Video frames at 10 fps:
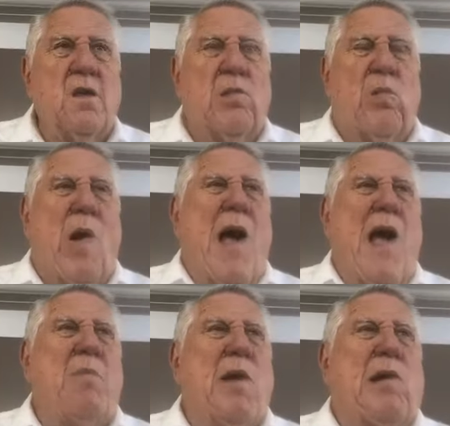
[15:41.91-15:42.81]

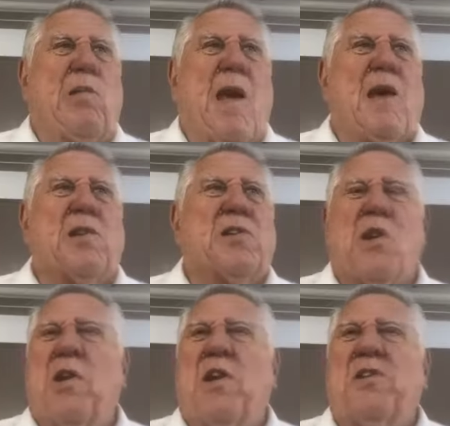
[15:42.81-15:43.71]
why McGregor's
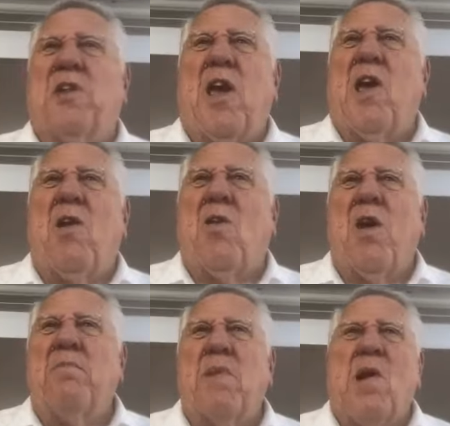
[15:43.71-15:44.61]
going to tear
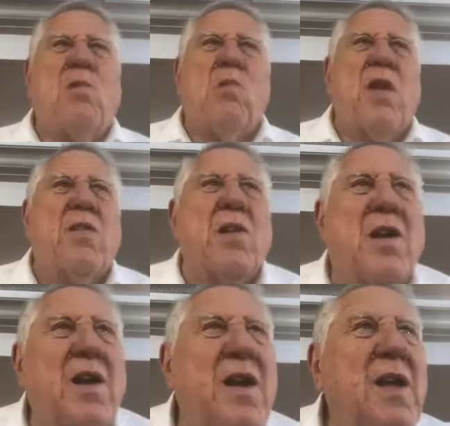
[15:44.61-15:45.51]
up Mayweather?
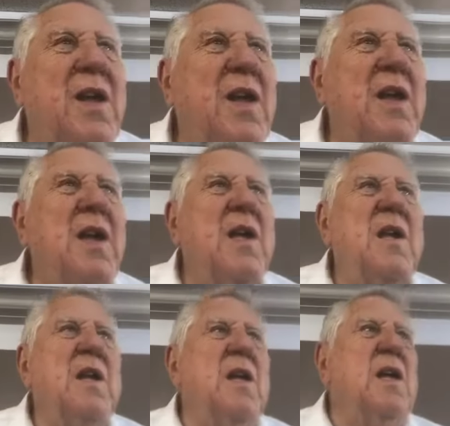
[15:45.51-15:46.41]

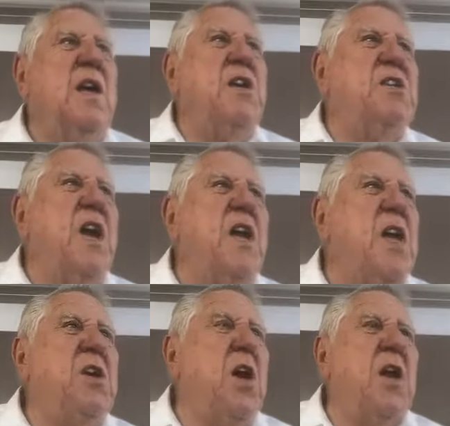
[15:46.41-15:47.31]
He said,
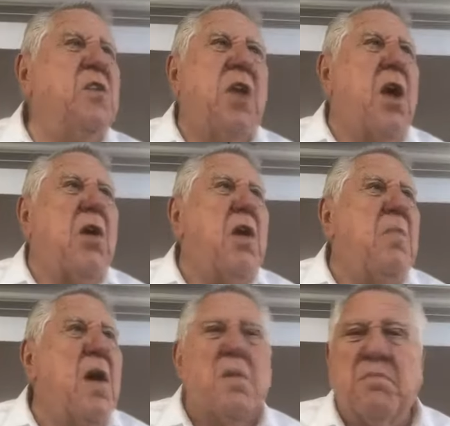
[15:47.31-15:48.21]
he's going to tear
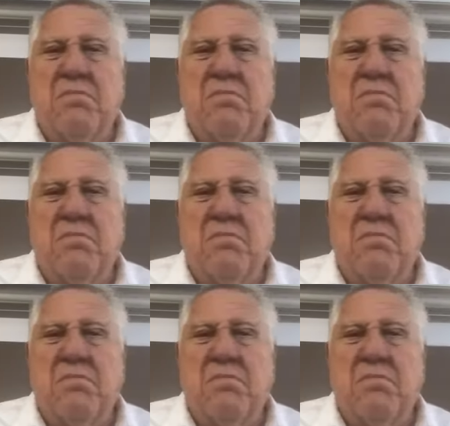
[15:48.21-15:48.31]
him up.